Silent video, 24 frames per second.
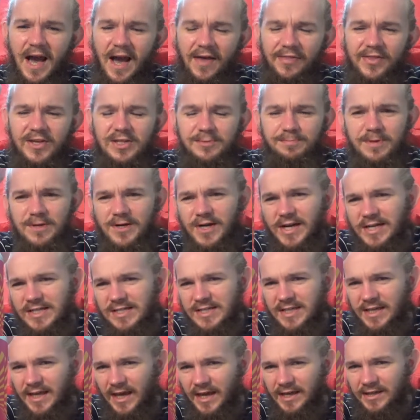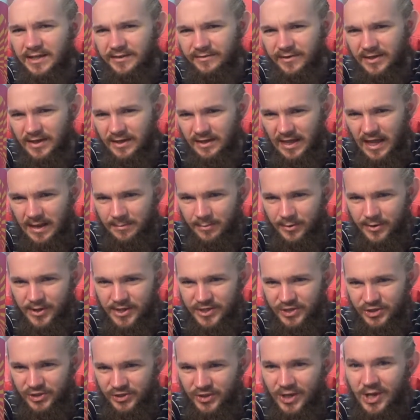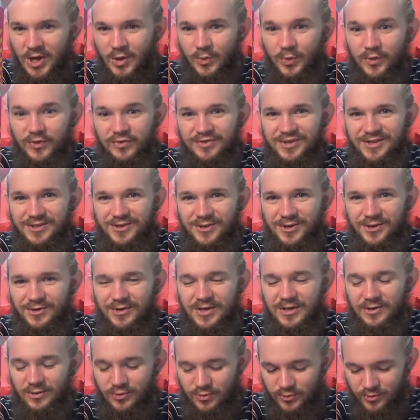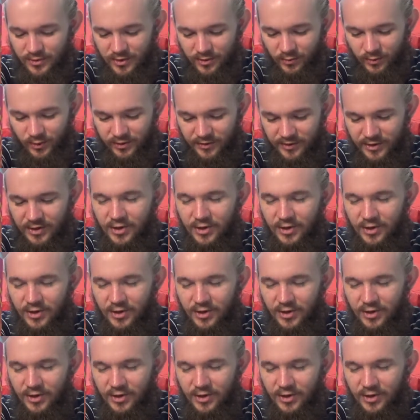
And this beer is kind of a collaboration with Dear Green, who are one of the